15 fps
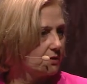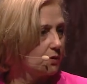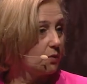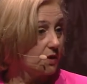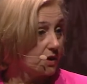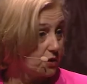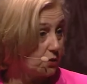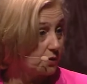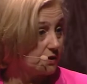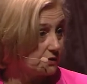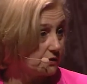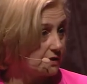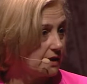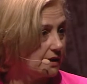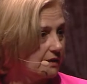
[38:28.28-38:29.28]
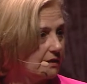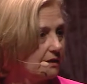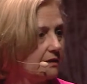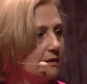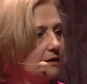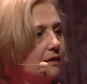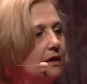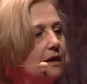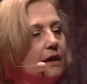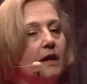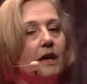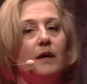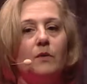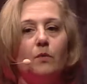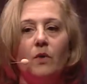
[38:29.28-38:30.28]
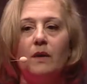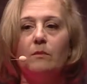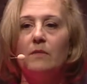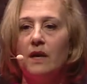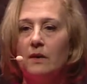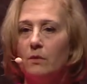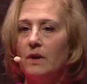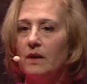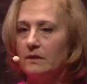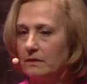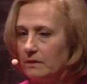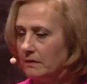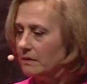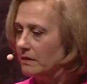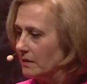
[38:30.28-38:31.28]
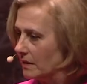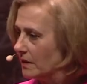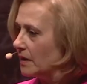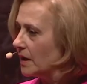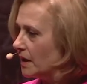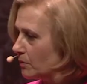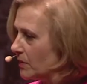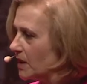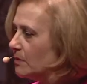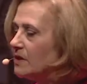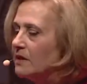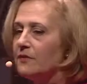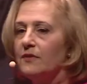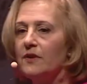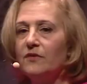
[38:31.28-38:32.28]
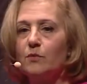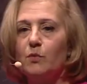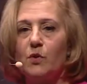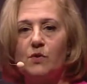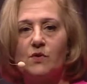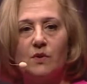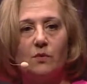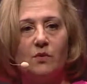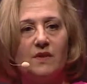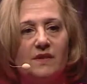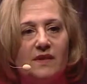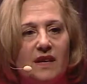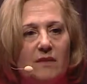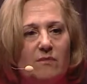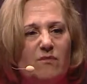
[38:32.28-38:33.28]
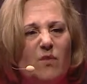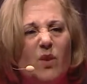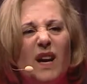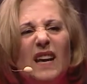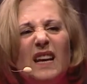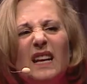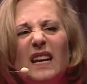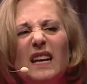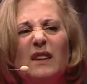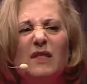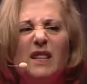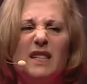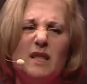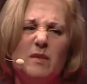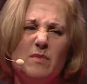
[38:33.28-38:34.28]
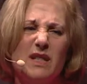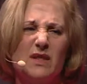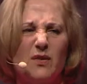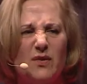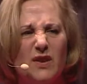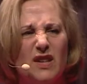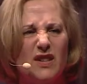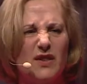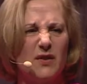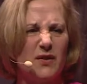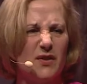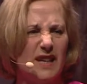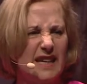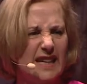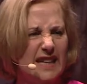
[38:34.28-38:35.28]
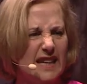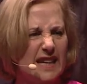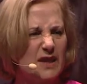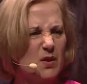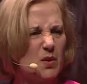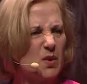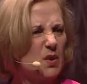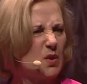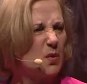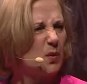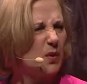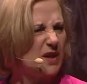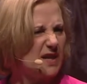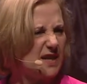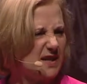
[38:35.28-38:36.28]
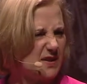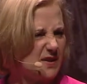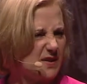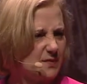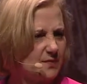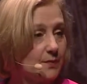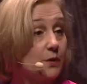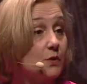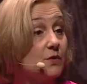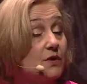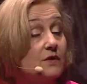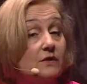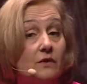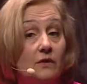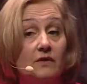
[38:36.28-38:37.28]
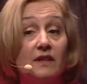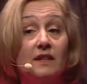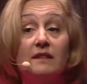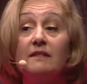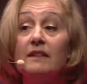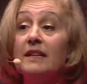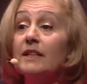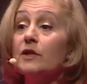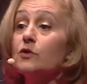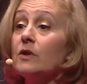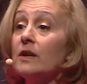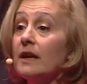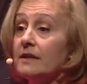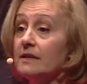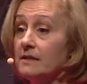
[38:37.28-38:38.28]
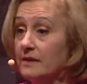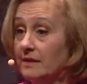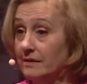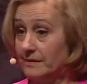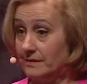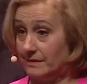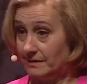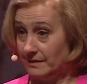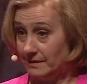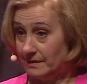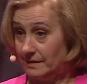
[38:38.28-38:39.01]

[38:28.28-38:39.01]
or we are going to take? And one by one, and maybe the fifth person would say, well, I have a little bit of a gut feeling, I don't know what it is, because it's not intellectualized yet.